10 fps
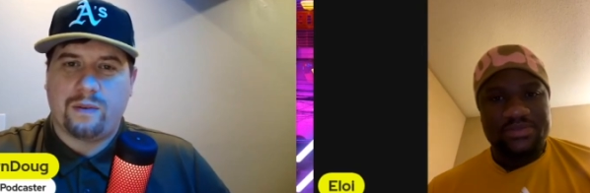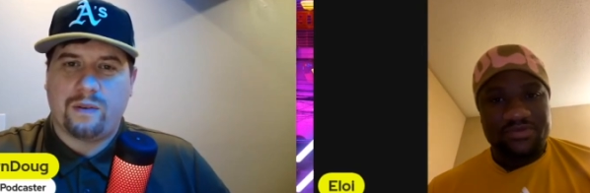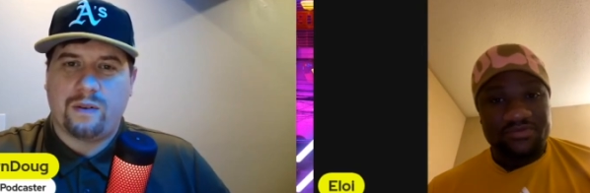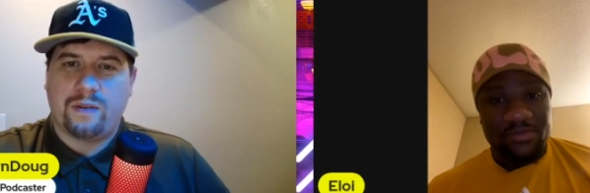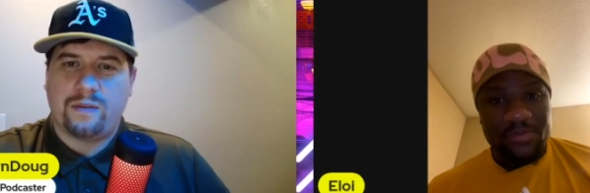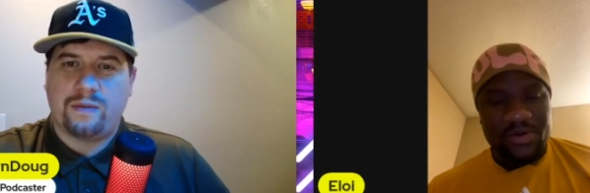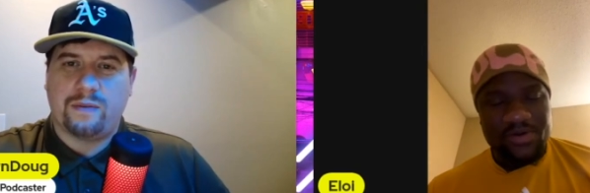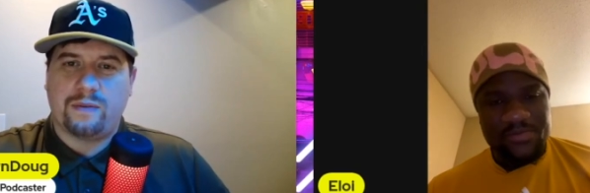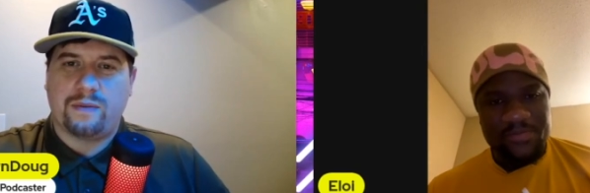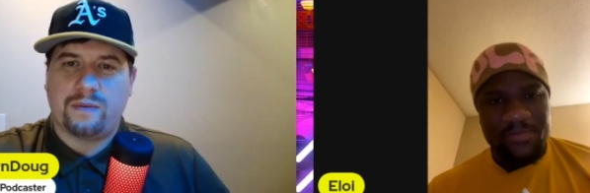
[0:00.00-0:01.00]
Speaker 1: of football,
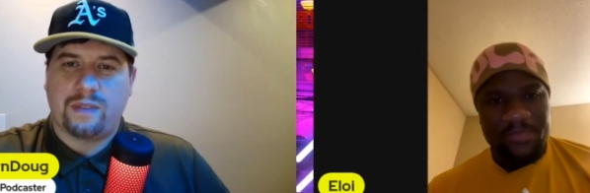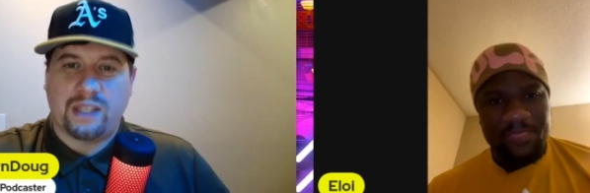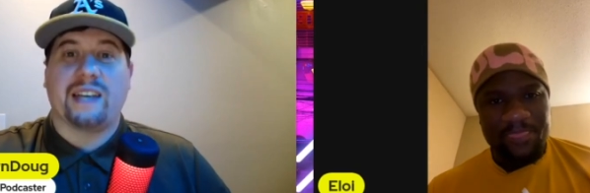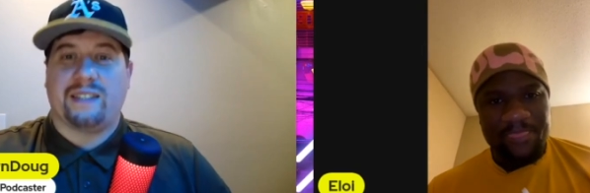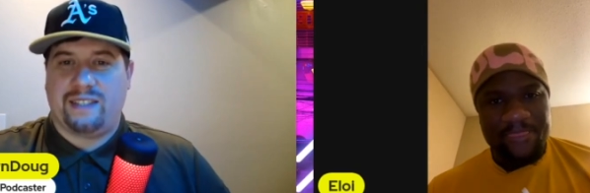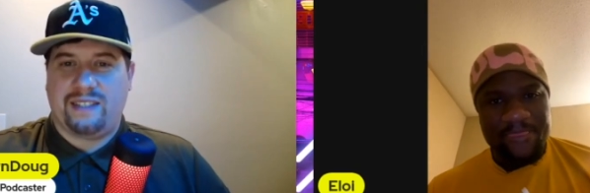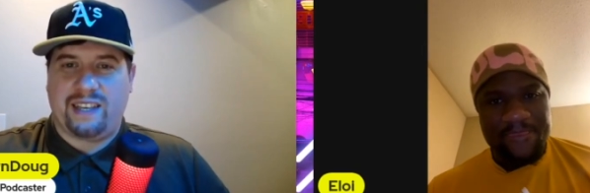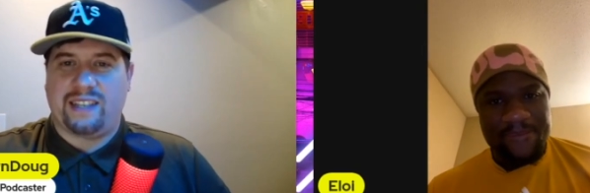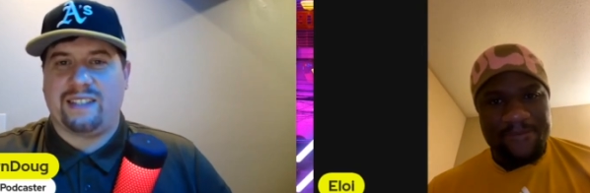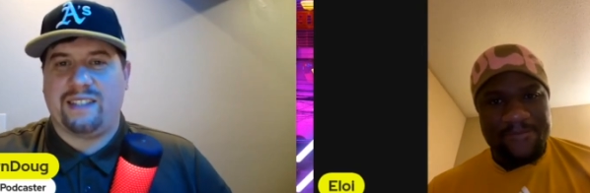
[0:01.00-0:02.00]
yes,
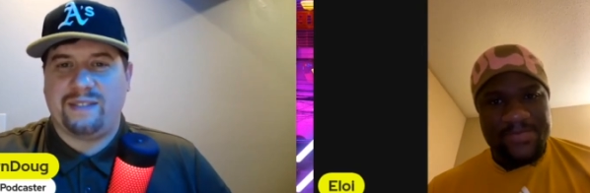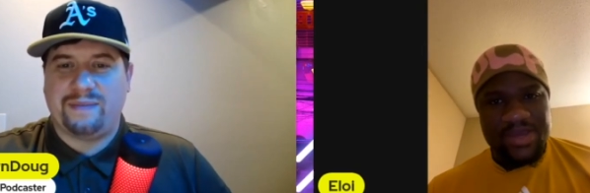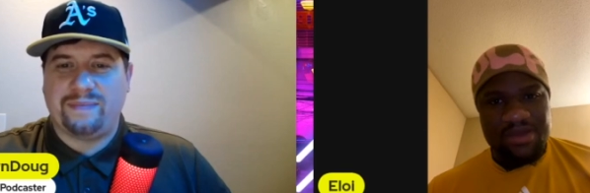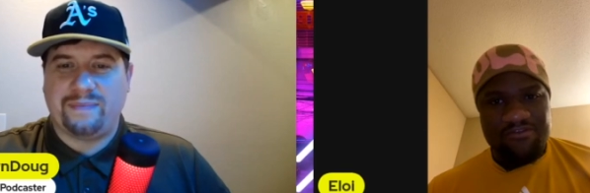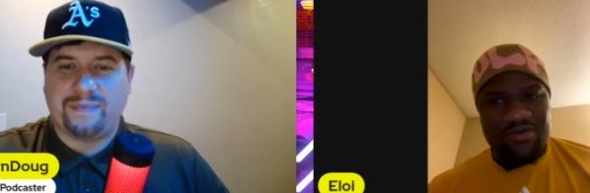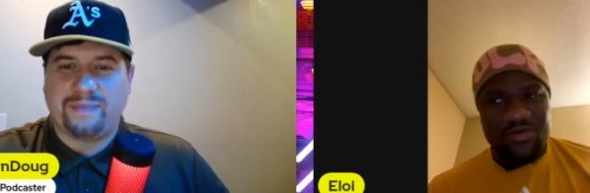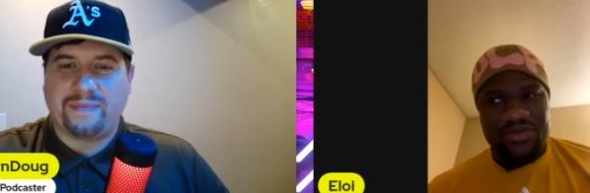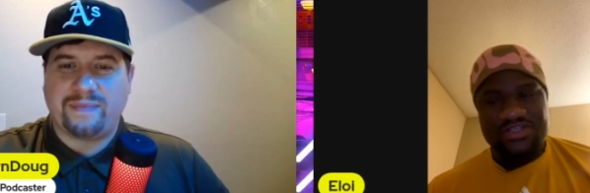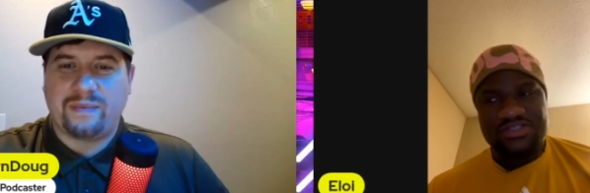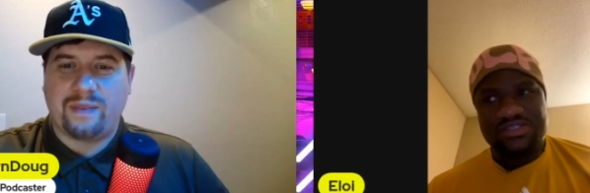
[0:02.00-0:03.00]
yes. I've
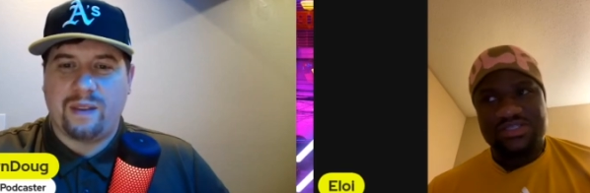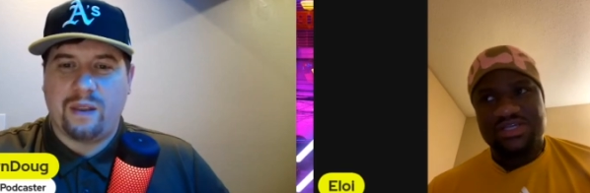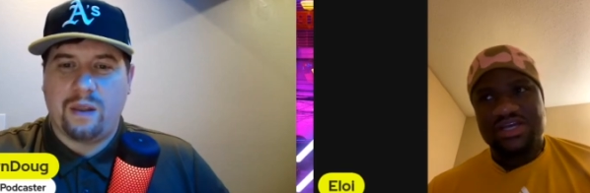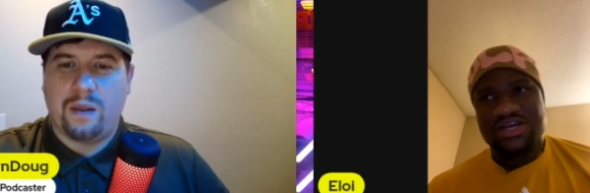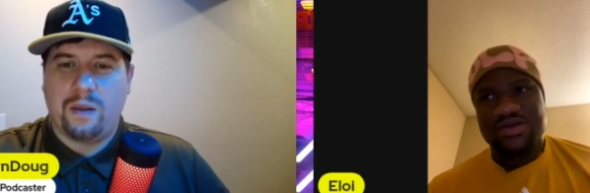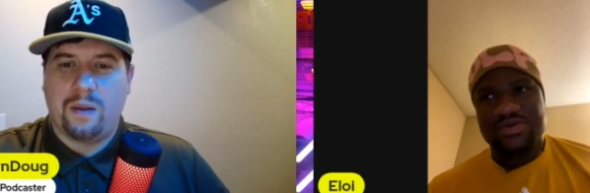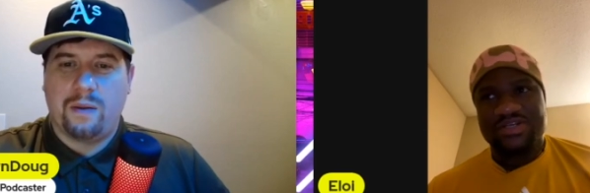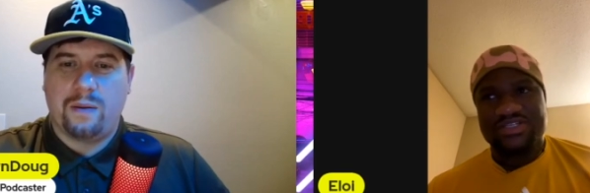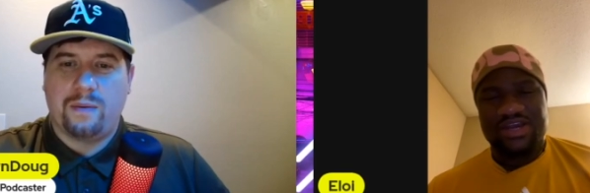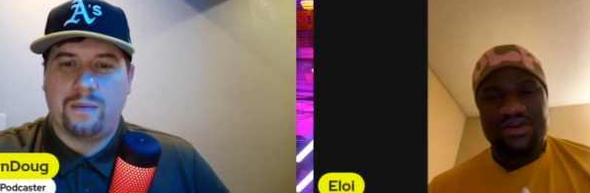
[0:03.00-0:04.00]
always uh,
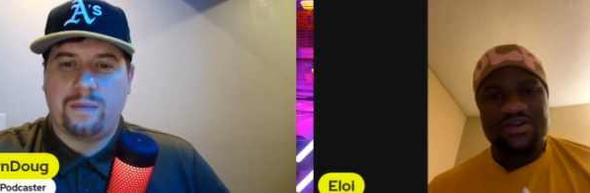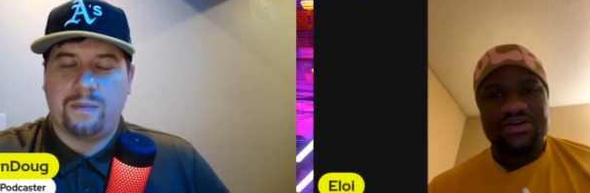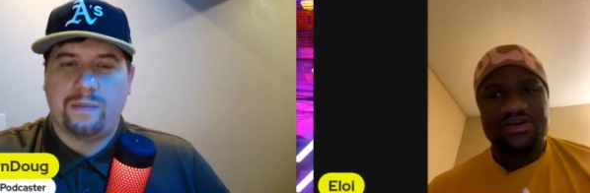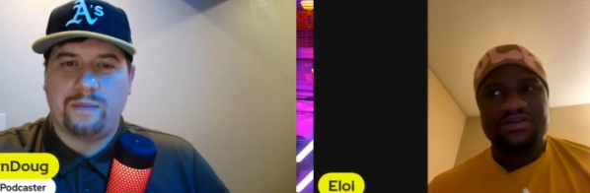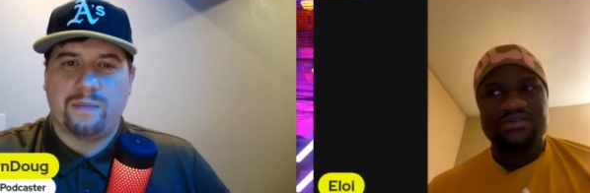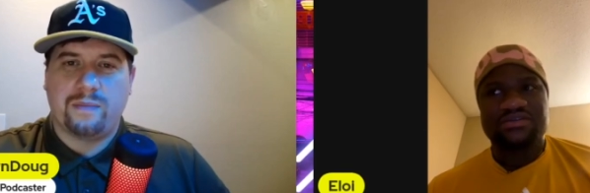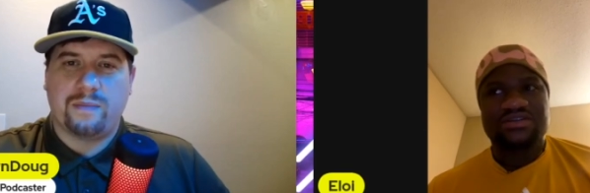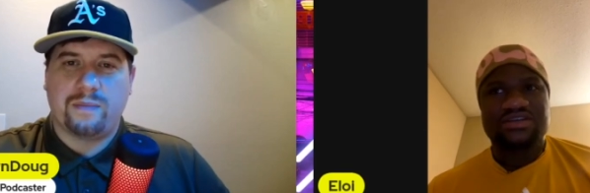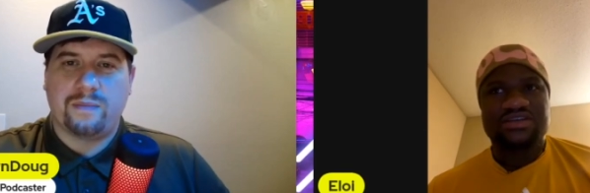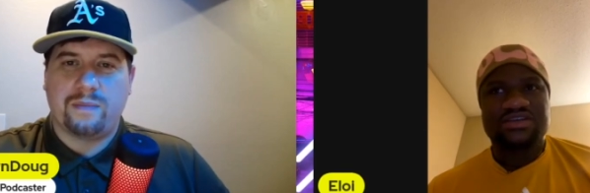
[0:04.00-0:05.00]
watched Aaron Donald.
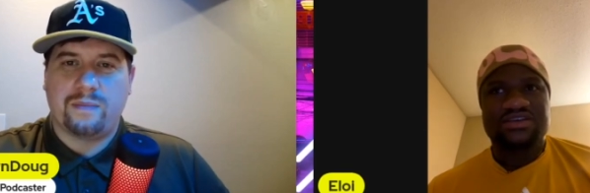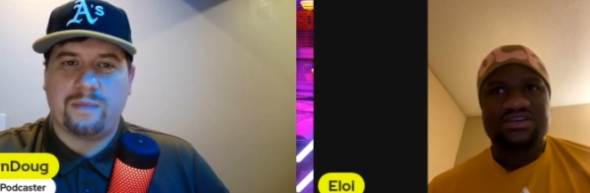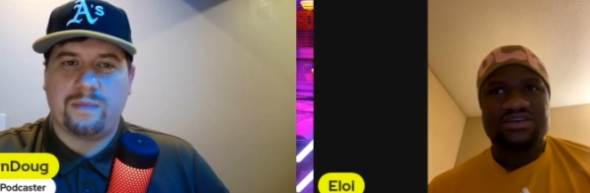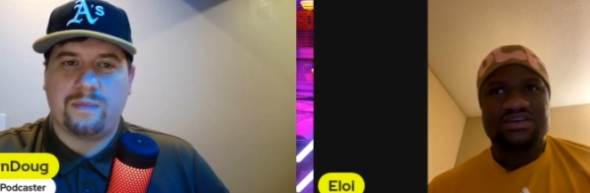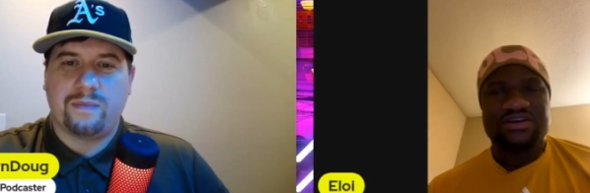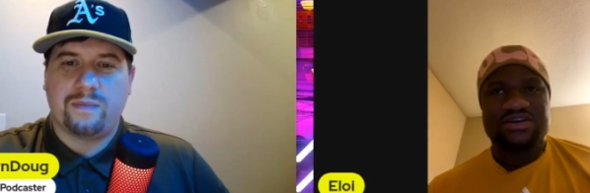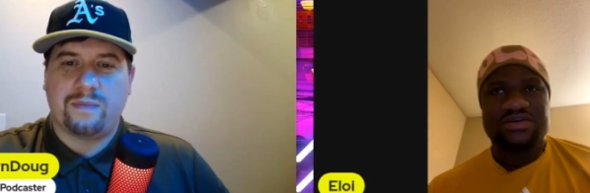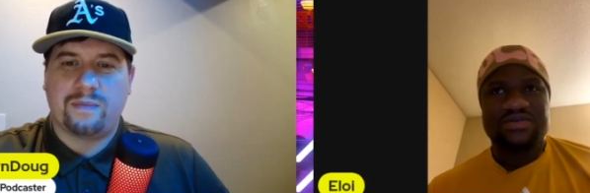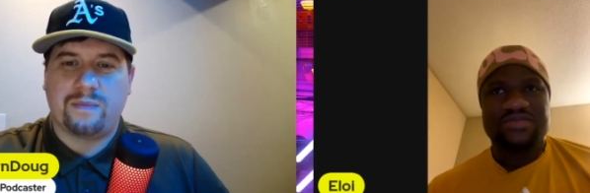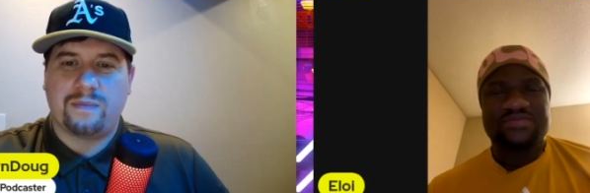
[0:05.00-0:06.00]

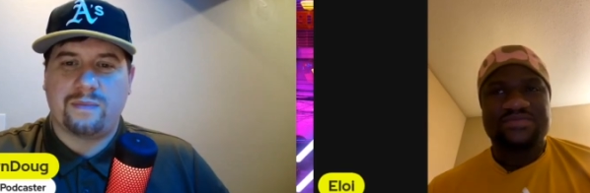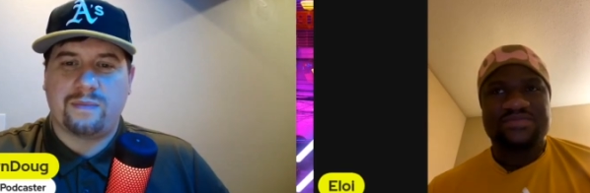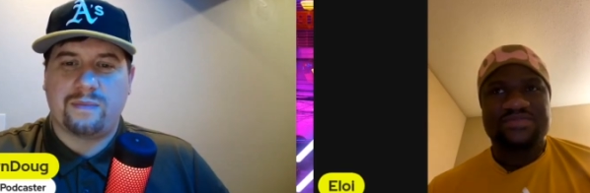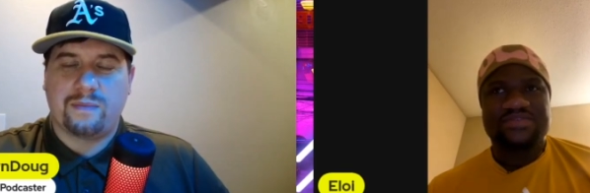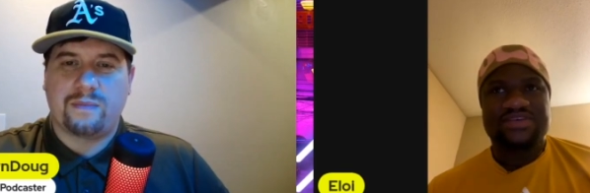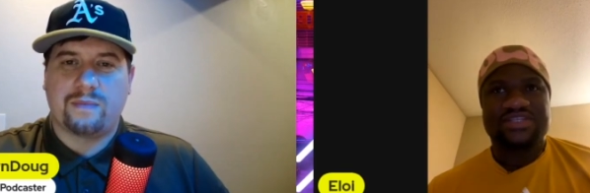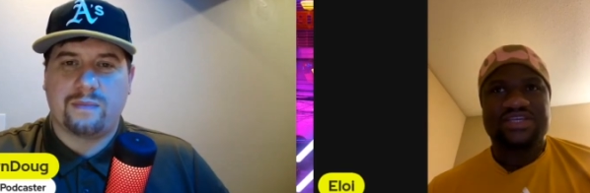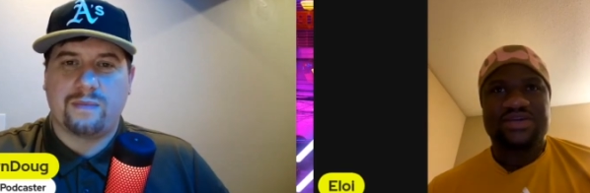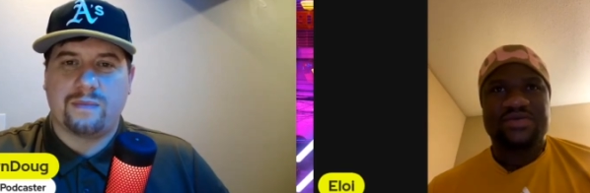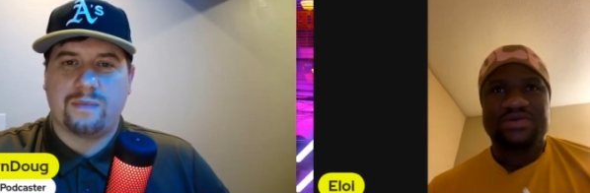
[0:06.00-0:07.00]
Um, that's
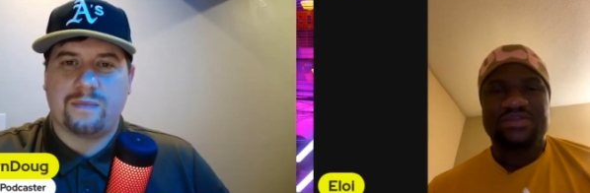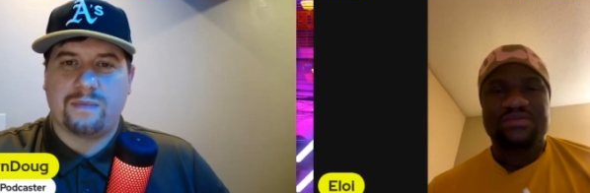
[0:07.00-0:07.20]
like one of the